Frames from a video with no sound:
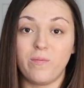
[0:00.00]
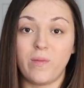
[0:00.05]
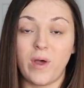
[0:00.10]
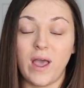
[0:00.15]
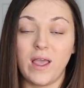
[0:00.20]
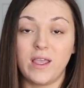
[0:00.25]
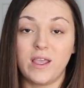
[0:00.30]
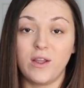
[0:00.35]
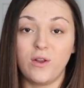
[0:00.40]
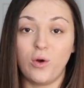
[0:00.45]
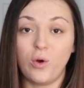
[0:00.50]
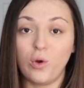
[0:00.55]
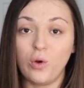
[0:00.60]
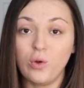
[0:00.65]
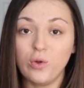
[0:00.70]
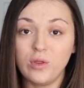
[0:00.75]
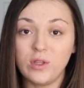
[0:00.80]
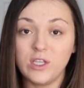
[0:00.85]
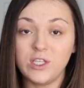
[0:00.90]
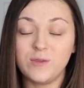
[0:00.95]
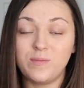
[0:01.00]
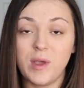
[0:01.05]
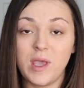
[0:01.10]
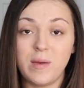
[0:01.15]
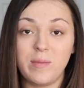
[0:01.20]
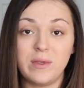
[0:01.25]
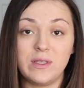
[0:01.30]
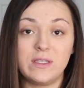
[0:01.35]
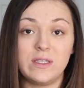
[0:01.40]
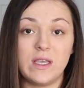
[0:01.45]
I can hold these
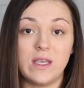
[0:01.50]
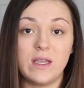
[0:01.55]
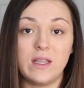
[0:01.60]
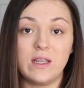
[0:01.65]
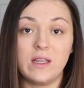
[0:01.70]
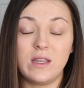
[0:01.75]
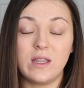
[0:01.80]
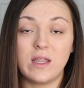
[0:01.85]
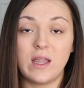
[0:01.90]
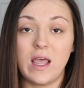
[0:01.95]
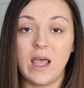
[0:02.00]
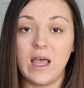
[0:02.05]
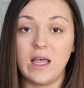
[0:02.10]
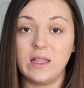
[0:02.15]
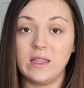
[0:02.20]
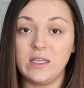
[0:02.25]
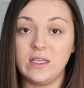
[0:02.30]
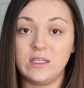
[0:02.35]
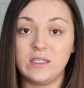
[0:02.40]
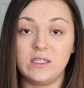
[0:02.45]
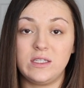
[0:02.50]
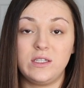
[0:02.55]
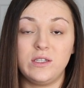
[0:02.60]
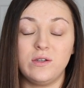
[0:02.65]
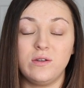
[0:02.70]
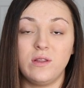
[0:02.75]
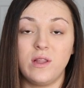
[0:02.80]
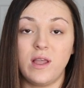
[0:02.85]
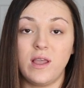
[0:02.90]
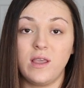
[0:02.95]
babies in at least
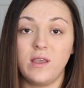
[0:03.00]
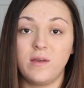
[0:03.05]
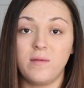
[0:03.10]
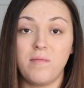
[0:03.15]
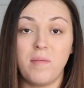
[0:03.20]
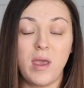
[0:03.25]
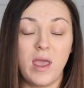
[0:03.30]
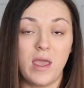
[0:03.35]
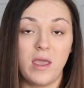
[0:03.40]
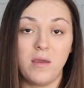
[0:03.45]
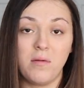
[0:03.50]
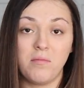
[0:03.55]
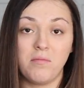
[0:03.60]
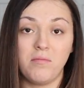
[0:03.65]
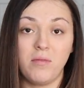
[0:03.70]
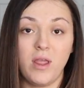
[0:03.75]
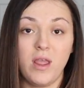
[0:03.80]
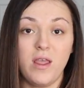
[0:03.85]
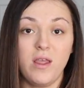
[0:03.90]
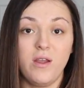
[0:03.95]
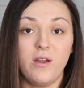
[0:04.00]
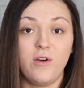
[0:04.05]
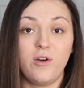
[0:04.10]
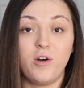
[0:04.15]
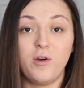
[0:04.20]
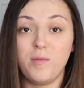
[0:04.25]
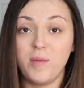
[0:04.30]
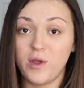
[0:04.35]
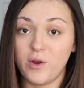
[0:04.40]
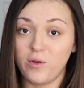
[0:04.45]
till like May
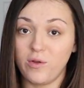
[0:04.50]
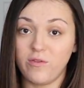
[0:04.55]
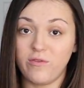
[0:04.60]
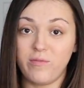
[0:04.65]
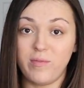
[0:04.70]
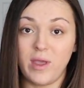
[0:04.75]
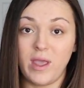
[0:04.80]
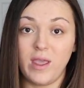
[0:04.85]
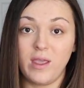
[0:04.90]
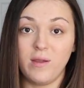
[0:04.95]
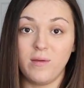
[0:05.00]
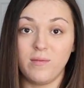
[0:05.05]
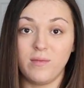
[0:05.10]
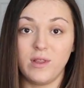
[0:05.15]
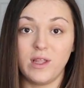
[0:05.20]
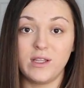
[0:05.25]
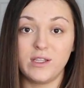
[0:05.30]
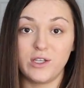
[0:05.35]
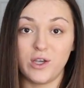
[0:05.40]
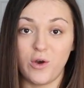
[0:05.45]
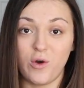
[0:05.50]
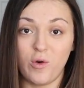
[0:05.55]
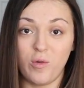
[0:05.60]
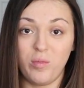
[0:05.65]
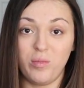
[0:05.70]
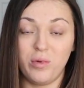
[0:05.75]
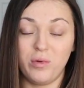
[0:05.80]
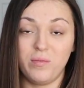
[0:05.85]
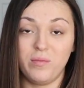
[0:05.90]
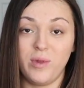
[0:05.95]
or middle of May. Let's hope
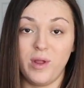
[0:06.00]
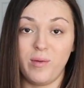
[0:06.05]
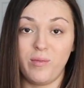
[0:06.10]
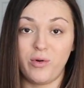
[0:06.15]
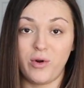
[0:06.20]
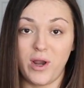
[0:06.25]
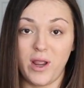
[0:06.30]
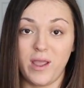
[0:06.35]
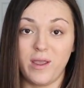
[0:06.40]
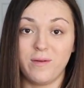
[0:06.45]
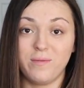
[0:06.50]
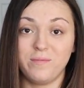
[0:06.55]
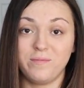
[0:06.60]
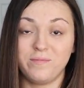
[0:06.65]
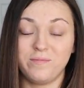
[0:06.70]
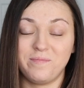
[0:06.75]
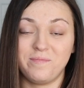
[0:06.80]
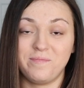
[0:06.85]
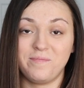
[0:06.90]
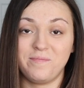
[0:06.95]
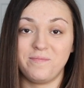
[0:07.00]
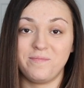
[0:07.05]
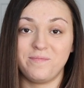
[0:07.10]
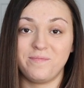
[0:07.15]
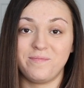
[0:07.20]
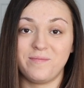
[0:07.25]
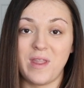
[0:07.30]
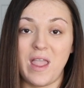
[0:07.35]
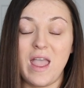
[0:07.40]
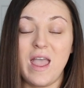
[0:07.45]
and pray.
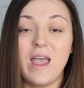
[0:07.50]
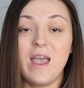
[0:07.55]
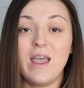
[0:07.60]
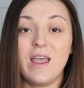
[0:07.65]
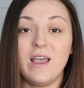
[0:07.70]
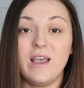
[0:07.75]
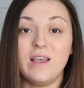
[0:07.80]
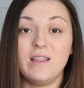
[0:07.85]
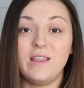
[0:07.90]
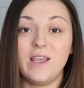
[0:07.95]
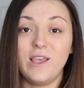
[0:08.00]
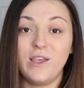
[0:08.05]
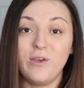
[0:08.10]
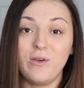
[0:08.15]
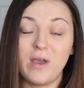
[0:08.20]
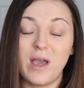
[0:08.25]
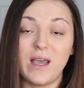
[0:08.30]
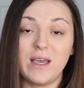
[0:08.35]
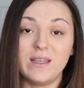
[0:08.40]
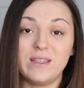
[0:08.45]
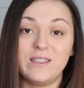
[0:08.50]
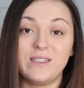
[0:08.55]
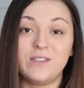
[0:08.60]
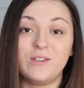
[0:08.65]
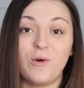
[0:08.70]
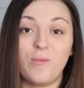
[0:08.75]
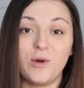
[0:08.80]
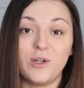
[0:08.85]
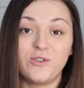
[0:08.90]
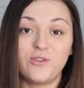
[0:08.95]
Thank you guys
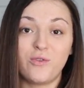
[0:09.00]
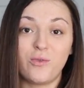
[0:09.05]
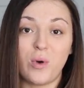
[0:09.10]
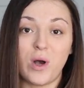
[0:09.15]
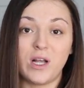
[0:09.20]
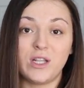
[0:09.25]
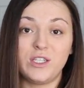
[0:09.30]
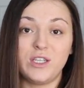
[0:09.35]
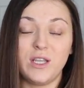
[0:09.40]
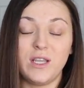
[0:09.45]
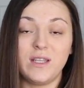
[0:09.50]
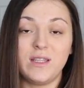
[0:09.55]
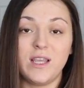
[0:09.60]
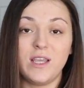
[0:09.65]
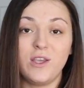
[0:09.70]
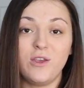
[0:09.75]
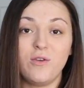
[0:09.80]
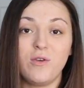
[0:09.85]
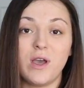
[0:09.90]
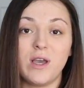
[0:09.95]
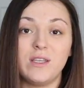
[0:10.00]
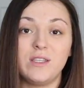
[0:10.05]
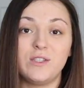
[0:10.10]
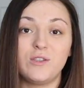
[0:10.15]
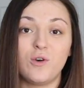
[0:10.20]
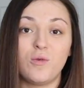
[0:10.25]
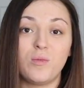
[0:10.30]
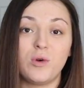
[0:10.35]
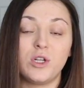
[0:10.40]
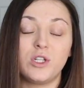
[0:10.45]
so much for watching. Thank you guys
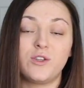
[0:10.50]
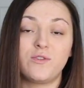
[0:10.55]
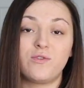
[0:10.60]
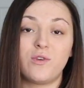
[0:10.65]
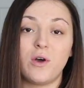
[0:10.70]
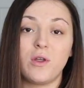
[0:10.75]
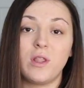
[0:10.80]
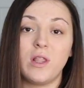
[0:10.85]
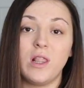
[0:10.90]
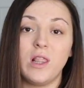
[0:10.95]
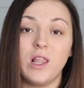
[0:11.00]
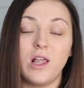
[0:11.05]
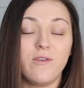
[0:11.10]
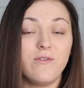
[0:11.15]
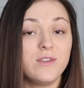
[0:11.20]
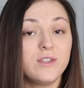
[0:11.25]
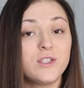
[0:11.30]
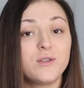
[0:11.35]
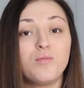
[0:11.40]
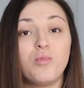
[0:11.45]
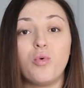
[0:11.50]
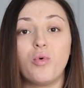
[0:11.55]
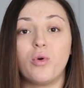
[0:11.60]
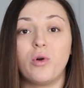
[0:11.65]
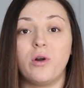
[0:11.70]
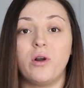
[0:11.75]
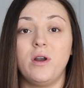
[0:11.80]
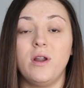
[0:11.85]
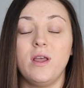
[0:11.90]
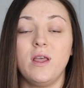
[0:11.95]
so much for all the love and
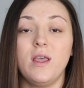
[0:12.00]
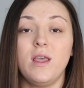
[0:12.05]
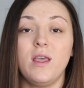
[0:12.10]
support.